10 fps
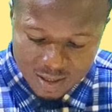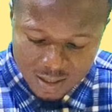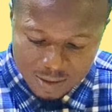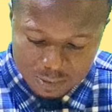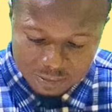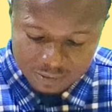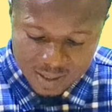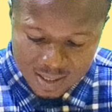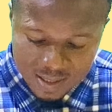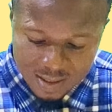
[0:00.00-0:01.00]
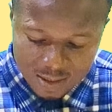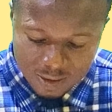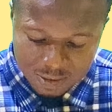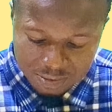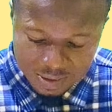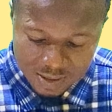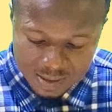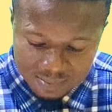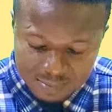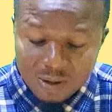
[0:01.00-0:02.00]
all over
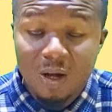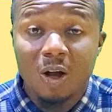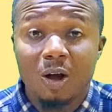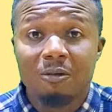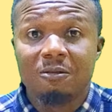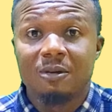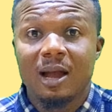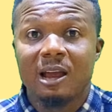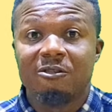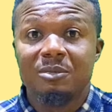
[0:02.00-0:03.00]
logarithm of 5,